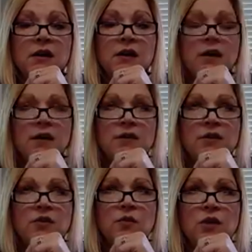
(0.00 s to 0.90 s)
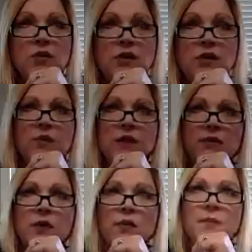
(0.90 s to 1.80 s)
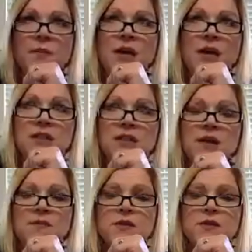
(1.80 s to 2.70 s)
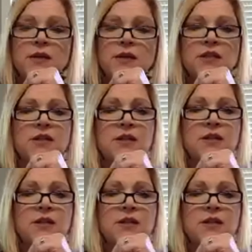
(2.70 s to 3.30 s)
of the new moon, you know, when they on the mountaintops when they would do it.